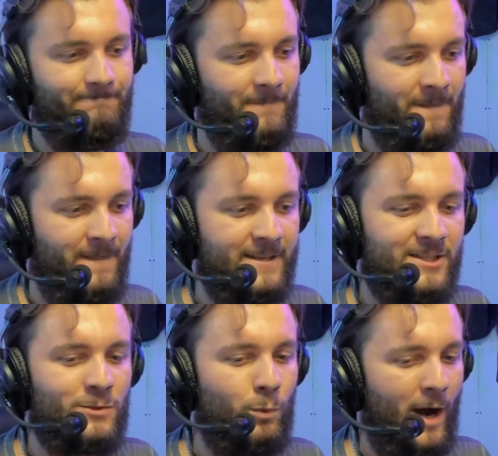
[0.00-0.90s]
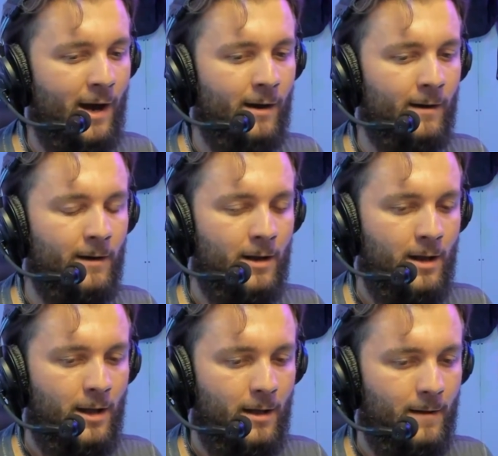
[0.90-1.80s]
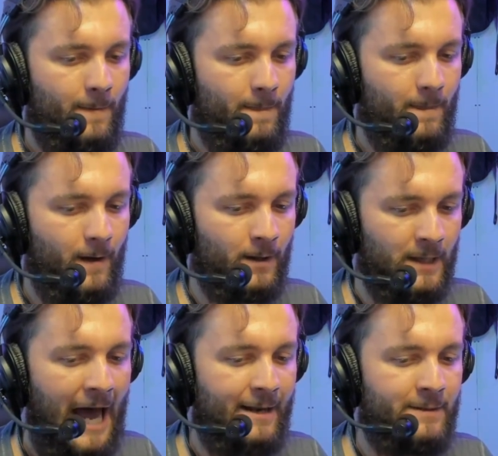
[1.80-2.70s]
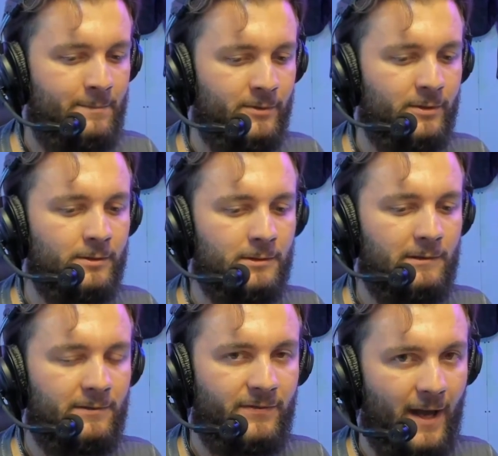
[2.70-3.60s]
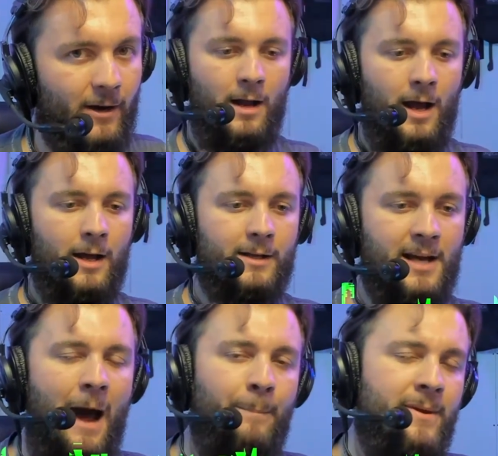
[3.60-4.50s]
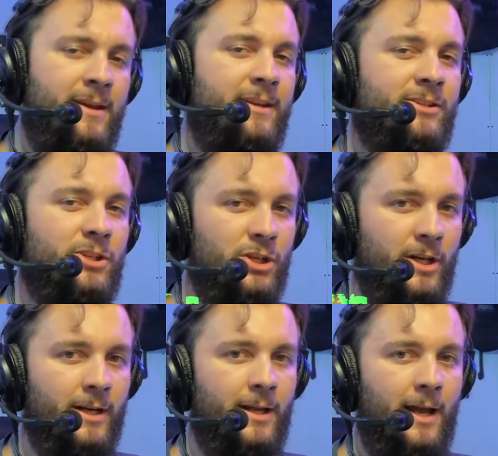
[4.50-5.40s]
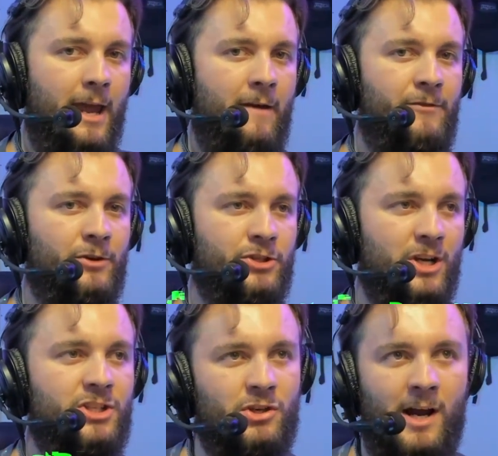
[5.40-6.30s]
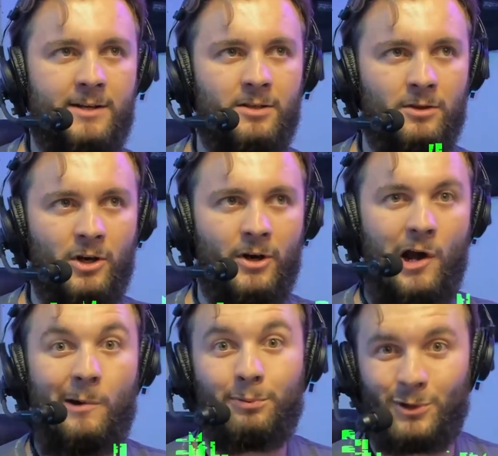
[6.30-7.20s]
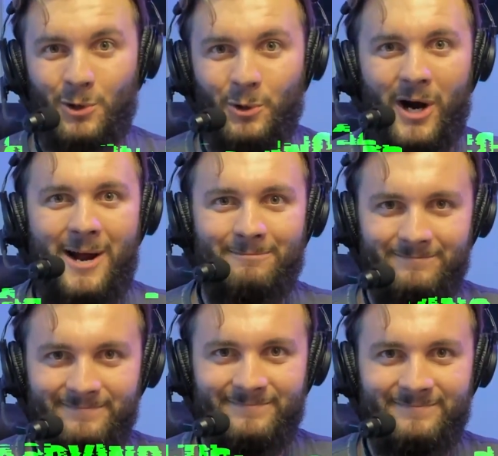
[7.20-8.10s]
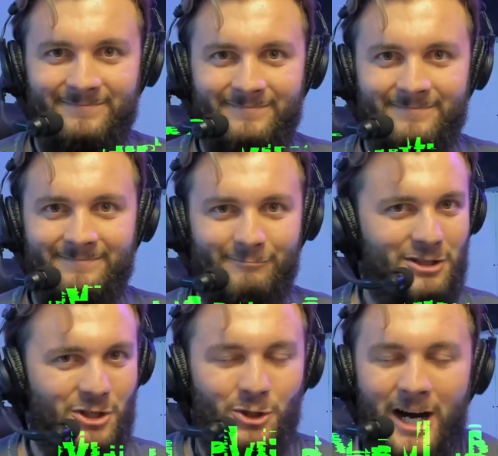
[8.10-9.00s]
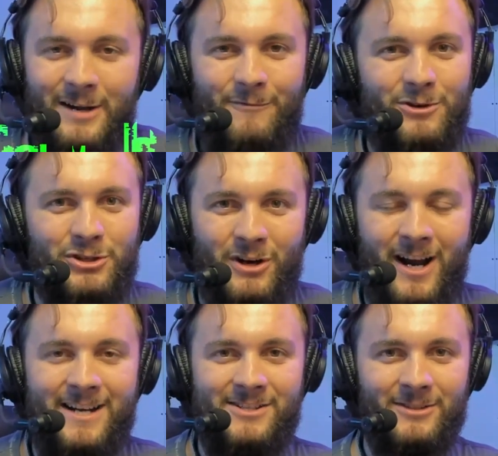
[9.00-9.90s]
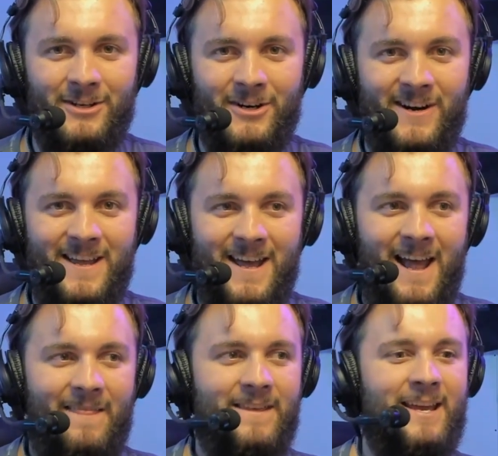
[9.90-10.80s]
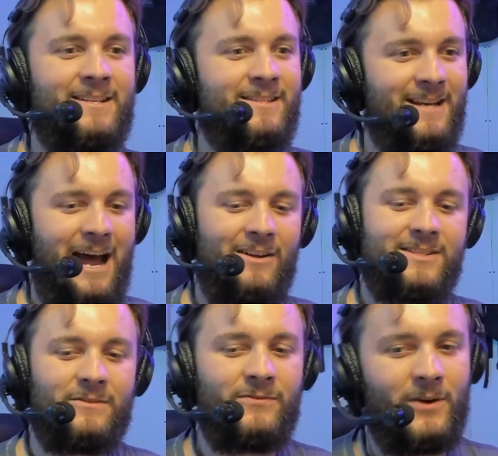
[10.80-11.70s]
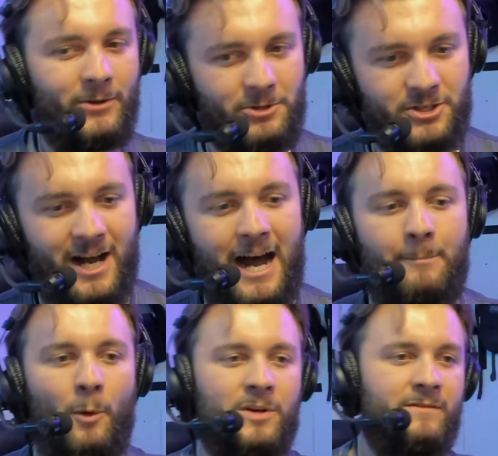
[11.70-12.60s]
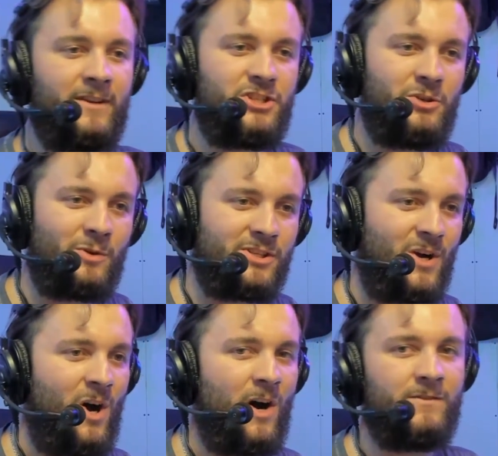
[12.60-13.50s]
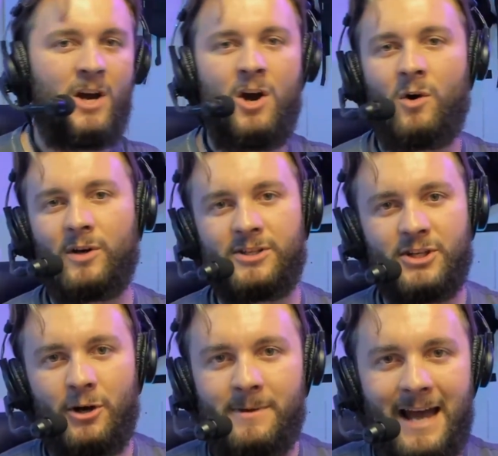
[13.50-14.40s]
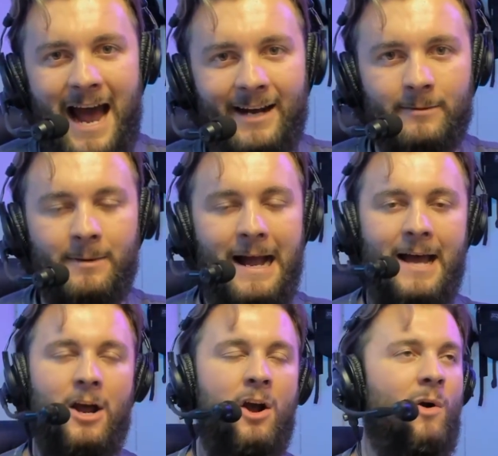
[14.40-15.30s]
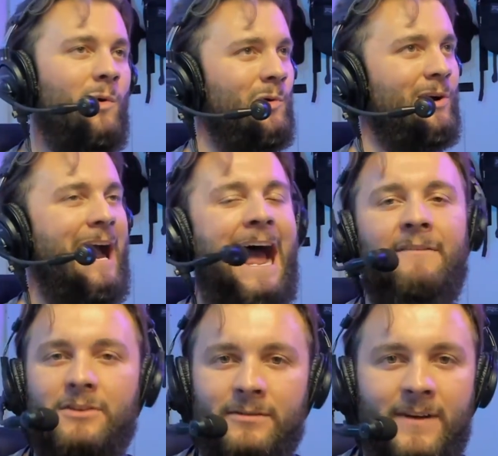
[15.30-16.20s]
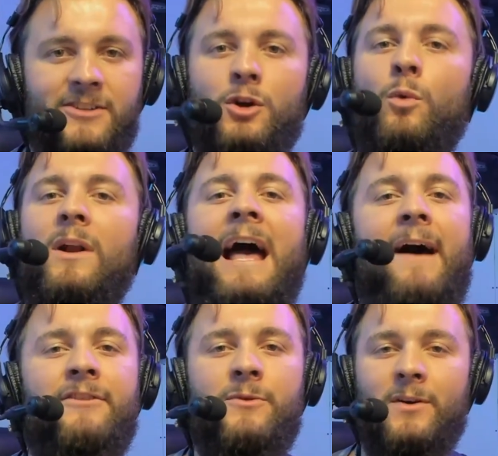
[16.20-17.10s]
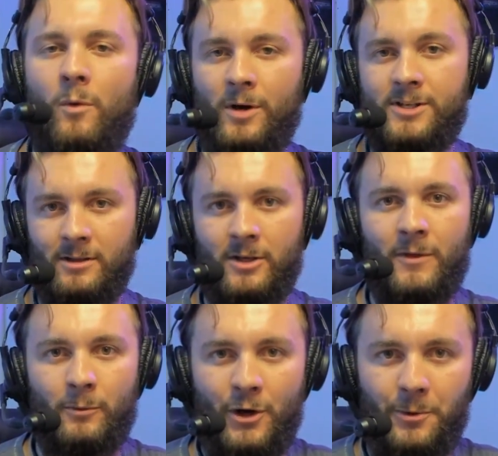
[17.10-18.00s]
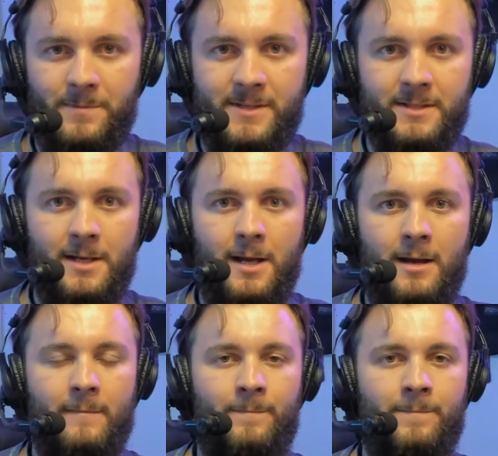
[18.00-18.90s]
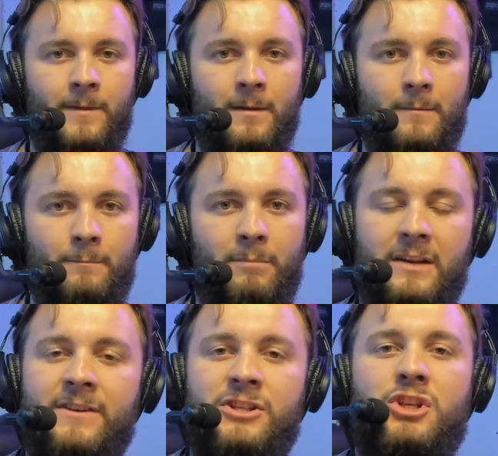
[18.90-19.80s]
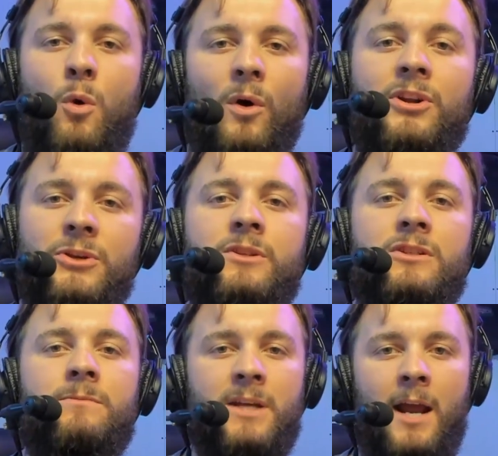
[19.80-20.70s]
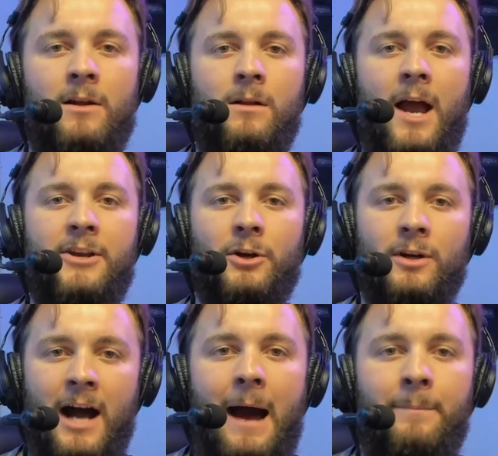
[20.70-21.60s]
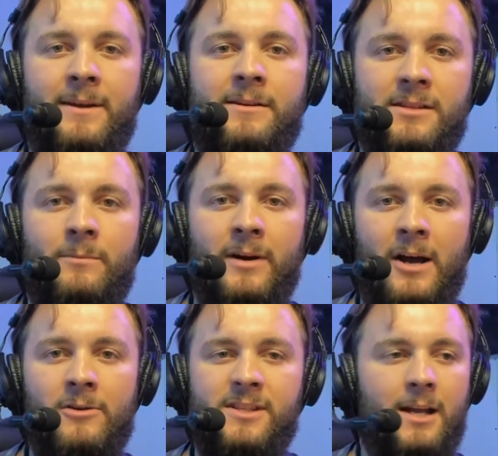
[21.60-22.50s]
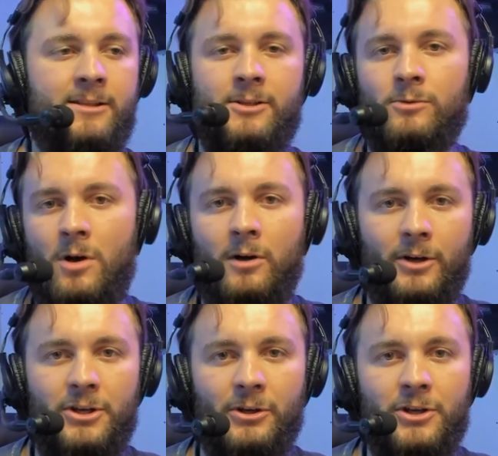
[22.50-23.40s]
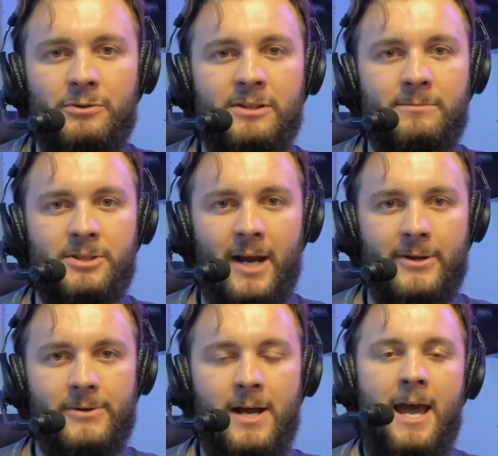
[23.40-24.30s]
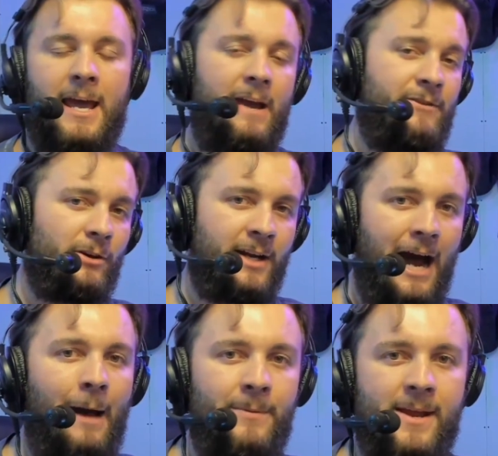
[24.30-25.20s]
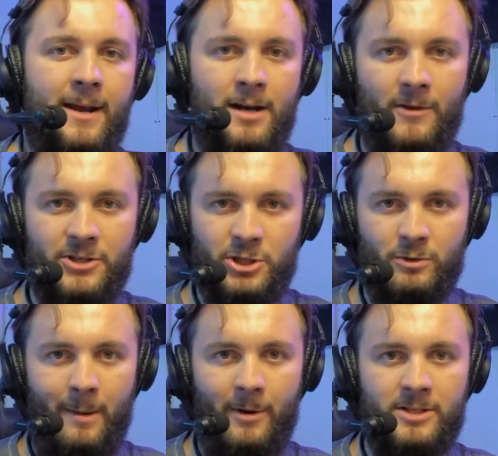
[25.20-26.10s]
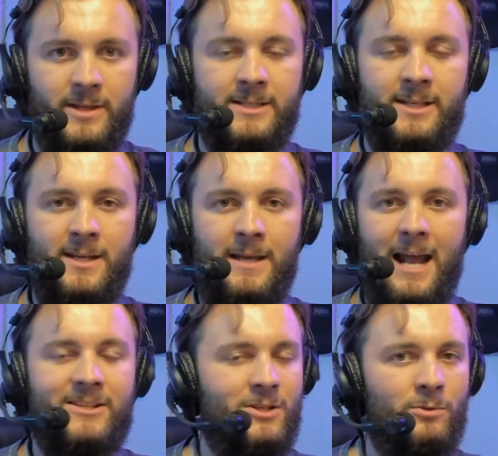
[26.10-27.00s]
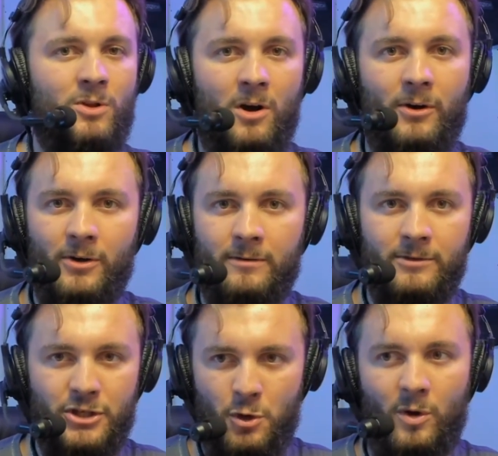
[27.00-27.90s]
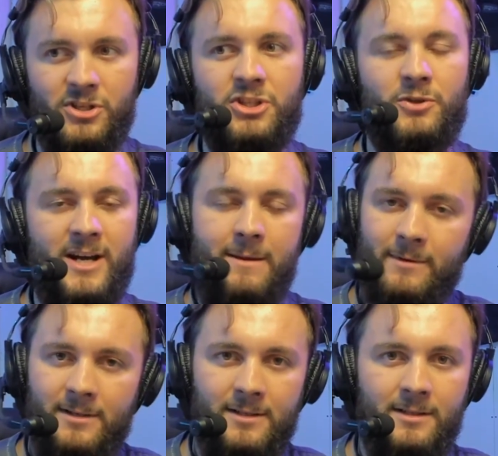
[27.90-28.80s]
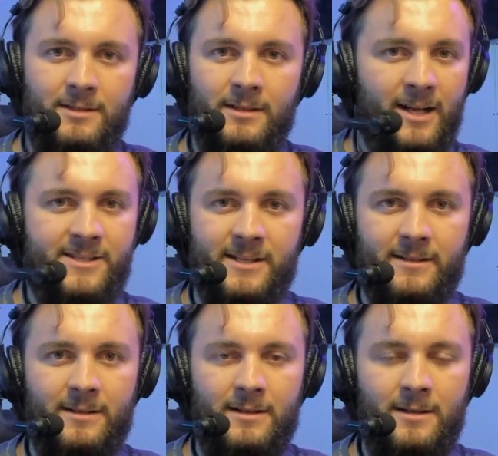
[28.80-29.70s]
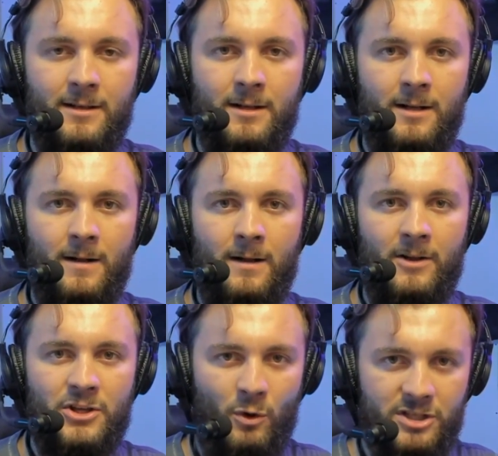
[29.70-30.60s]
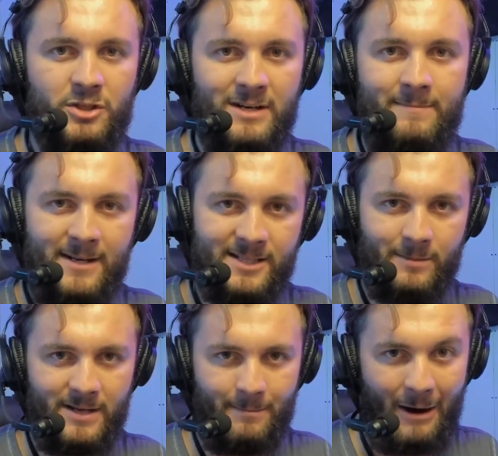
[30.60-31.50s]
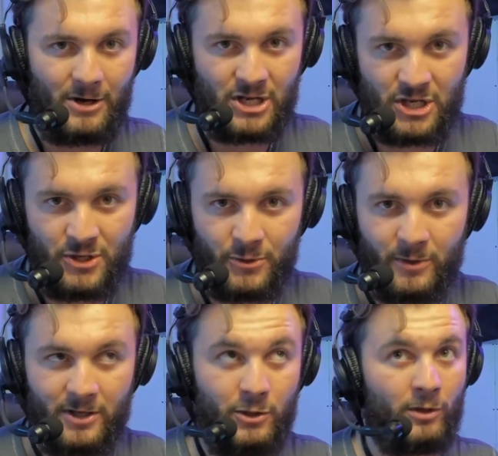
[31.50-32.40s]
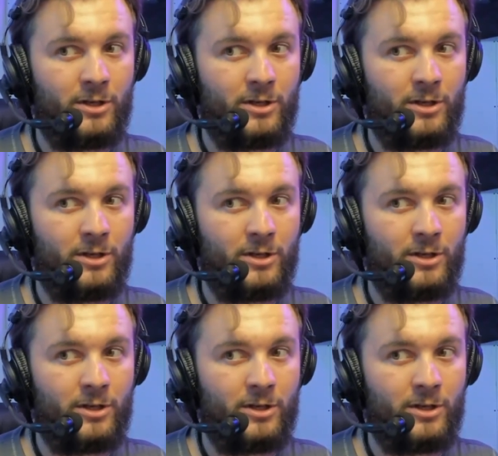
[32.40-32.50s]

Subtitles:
This is where a lot of people fail. Copying is good if you're just trying to learn a program. It's great if you're trying to learn the ins and outs of Photoshop or DaVinci Resolve or Adobe Acrobat or After Effects or what have you in order to learn the ropes. But if it's your YouTube channel and you're copying someone else, it's no longer your YouTube channel. If you're copying another streamer to the T, it's no longer your stream. It isn't. Your stream needs to be about you. Your